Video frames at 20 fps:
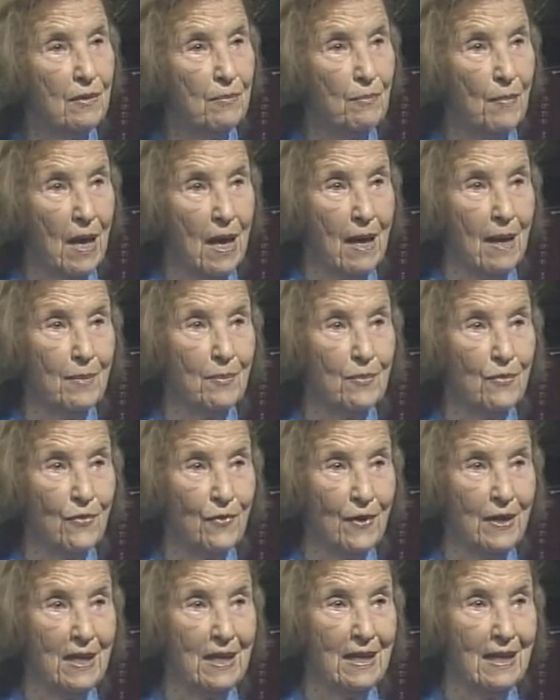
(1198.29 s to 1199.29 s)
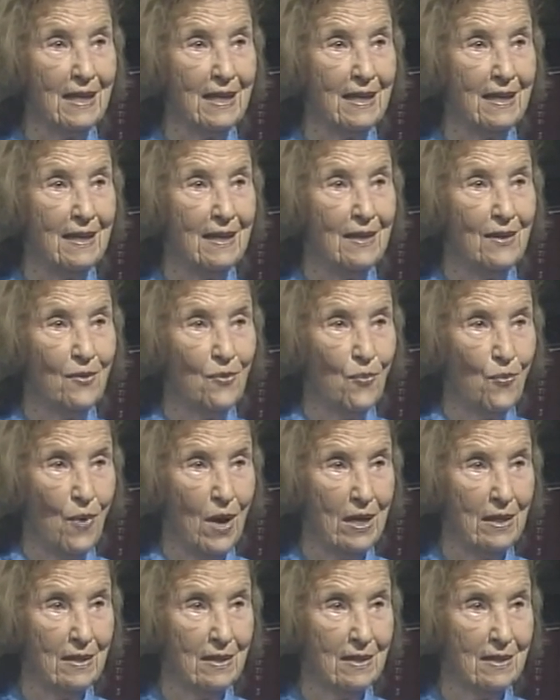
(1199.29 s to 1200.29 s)
mom really
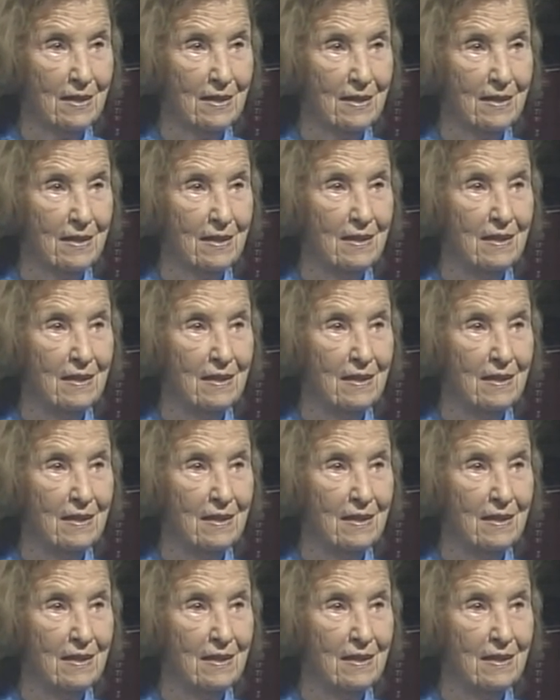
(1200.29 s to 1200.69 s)
wanted.